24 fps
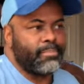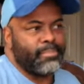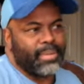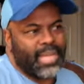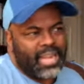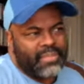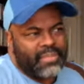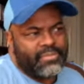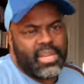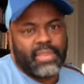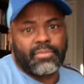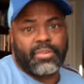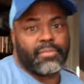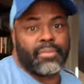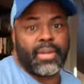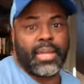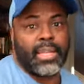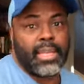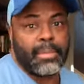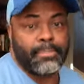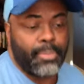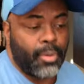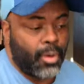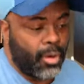but I've never
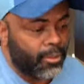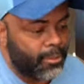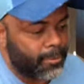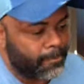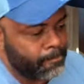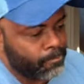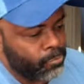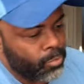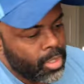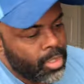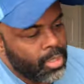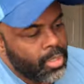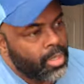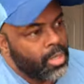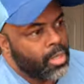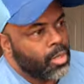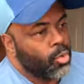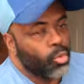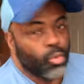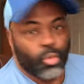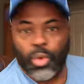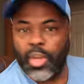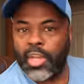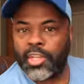valet parked.
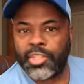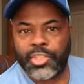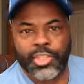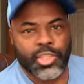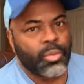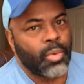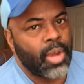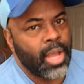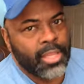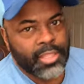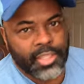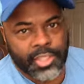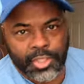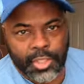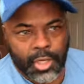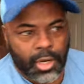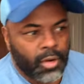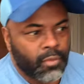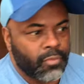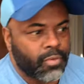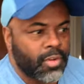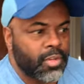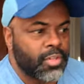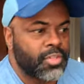Restaurant
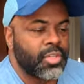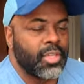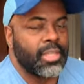servers,